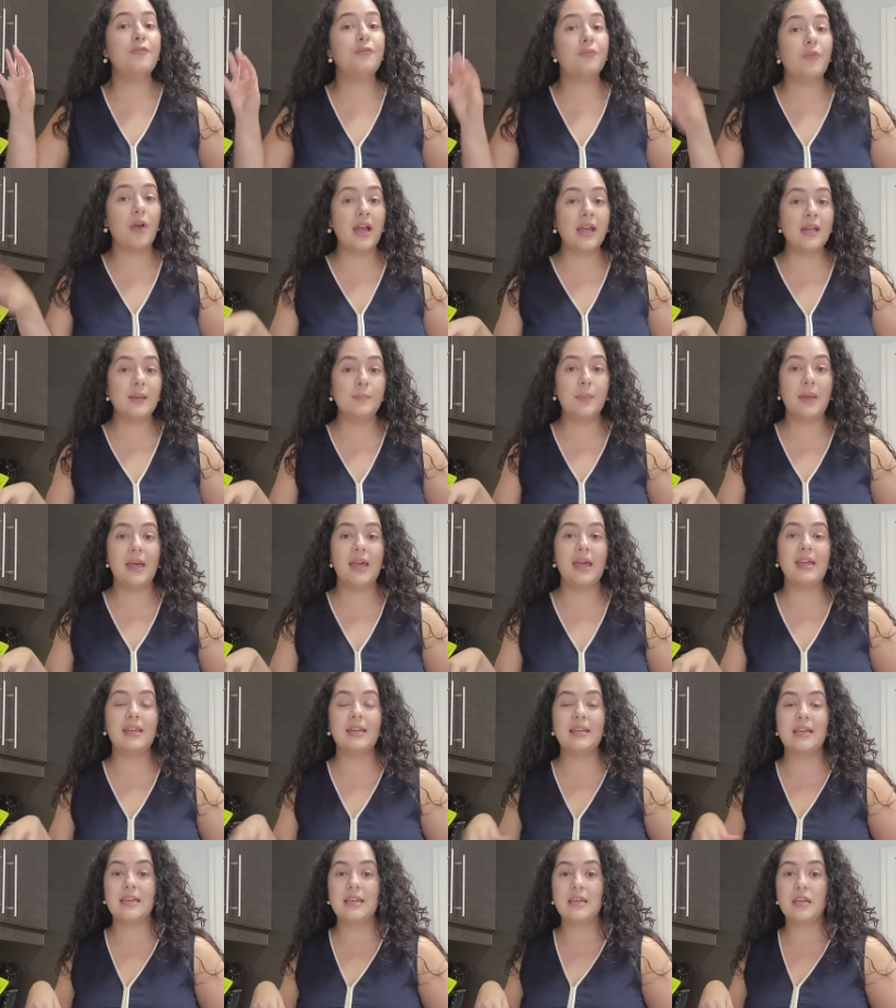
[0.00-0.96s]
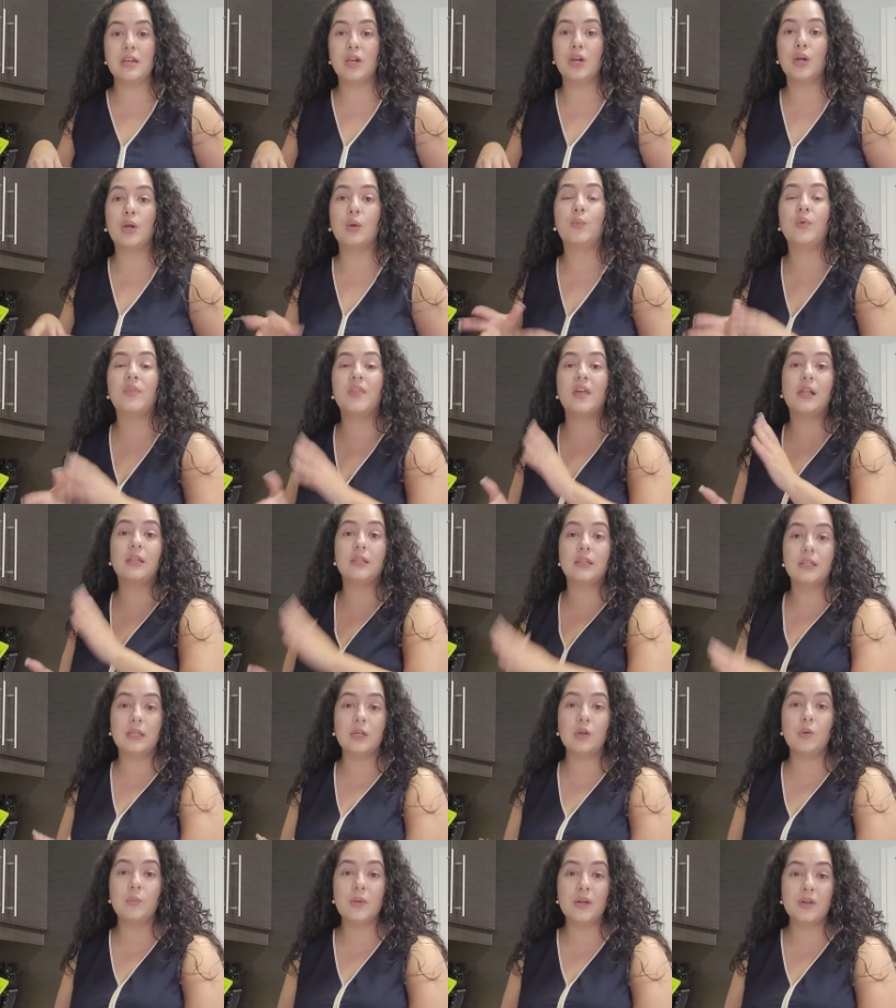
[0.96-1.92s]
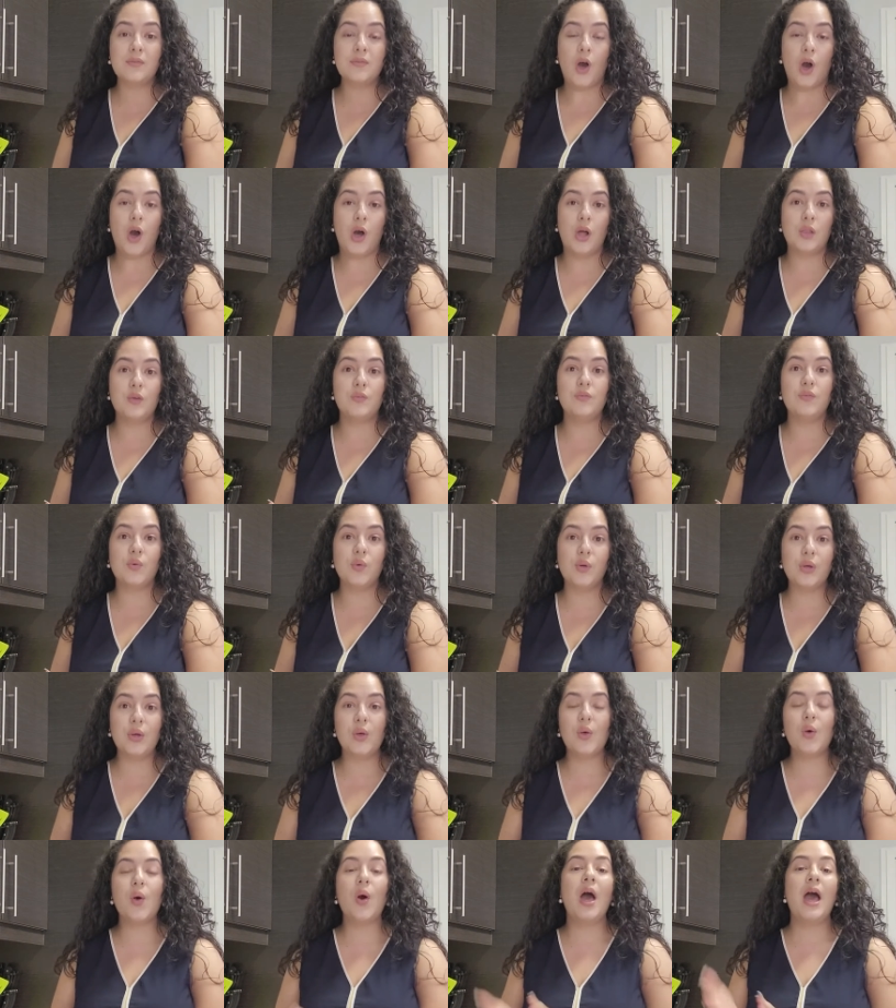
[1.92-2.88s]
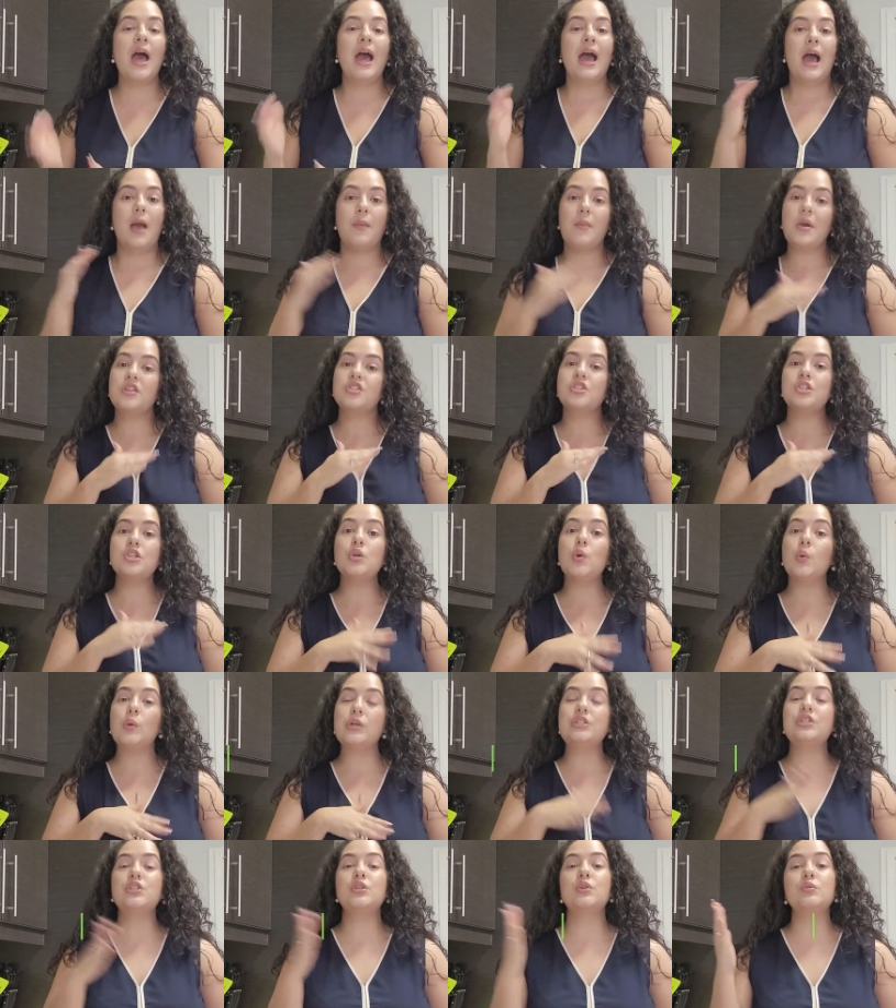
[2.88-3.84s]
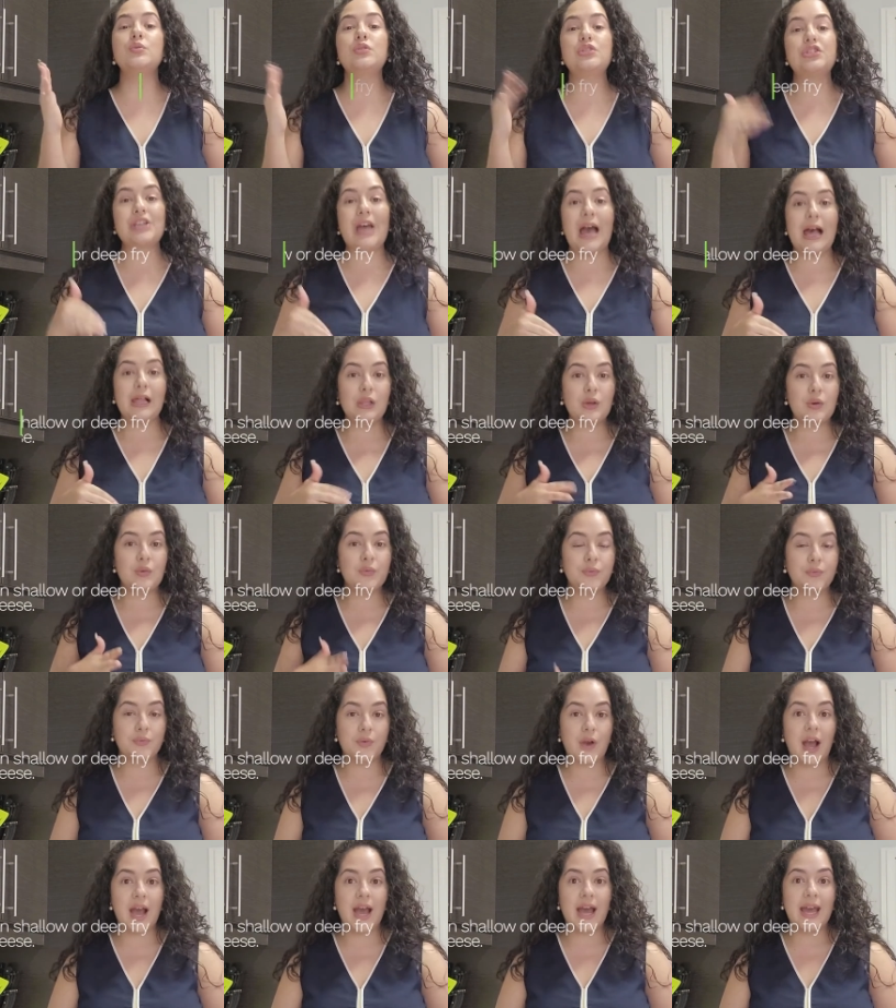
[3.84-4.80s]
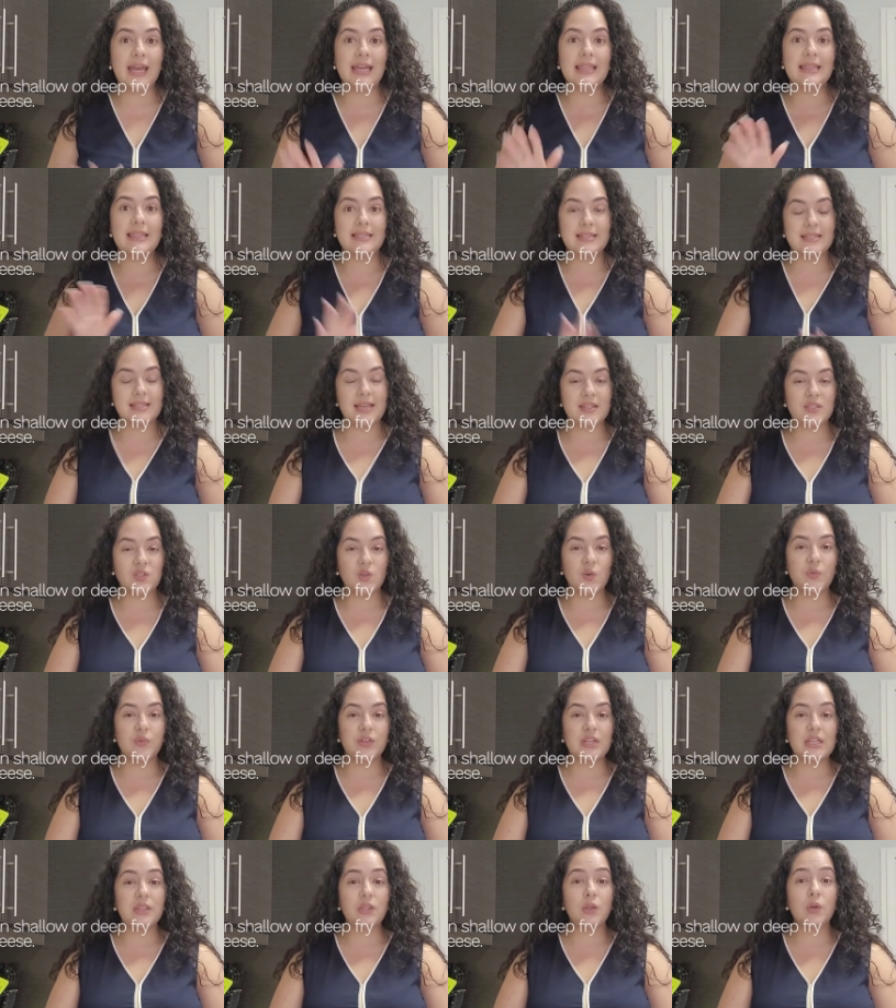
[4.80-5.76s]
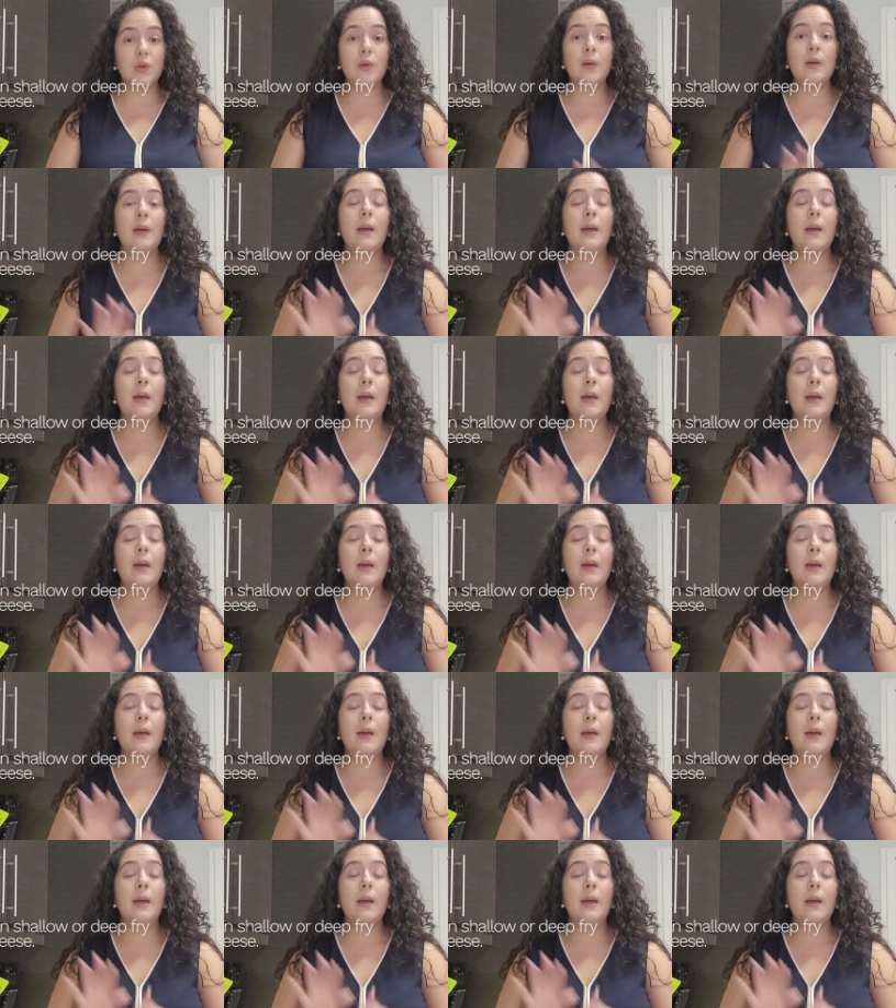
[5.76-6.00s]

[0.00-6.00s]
frying pan here with a little bit of olive oil. I'm actually going to shallow fry this queso frito,